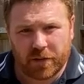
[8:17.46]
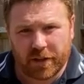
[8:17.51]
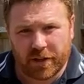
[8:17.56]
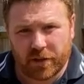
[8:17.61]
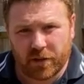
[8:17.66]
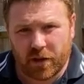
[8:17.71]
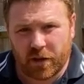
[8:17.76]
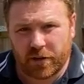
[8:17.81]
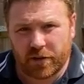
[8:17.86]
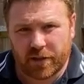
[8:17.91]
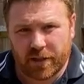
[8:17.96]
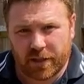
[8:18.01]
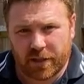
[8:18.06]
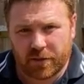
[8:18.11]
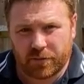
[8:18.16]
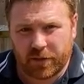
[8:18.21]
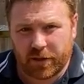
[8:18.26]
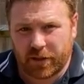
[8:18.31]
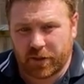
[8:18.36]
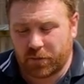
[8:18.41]
putting 9
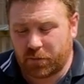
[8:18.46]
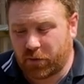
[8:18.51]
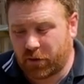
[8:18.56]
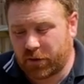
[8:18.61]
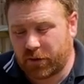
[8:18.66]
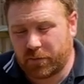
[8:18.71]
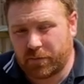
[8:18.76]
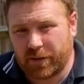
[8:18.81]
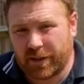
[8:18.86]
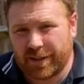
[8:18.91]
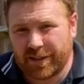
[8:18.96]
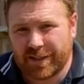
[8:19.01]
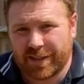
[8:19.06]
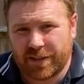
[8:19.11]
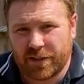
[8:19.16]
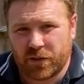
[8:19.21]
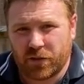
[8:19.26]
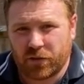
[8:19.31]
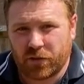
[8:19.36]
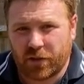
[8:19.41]
centimetre potted plants
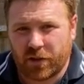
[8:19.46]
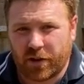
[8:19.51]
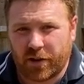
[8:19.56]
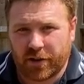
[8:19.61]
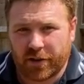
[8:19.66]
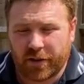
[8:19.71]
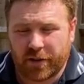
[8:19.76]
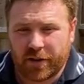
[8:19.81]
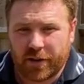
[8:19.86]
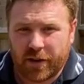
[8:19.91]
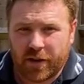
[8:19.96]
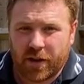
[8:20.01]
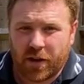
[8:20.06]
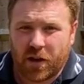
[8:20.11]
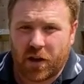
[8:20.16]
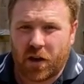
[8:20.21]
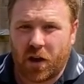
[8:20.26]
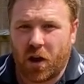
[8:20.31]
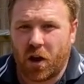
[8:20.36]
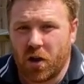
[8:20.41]
into your garden
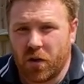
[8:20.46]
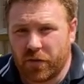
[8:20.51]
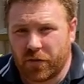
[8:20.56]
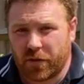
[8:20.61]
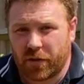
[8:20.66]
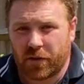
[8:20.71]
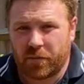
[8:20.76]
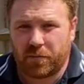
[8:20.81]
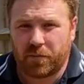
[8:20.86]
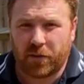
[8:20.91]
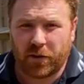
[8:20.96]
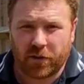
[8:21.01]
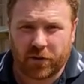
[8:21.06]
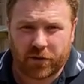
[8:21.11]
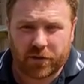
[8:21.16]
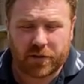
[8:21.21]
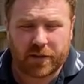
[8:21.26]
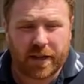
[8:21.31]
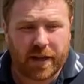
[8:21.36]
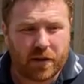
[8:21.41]
over
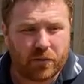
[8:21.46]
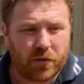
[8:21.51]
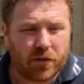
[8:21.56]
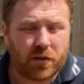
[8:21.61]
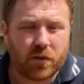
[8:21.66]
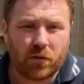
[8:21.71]
plugs. Now, we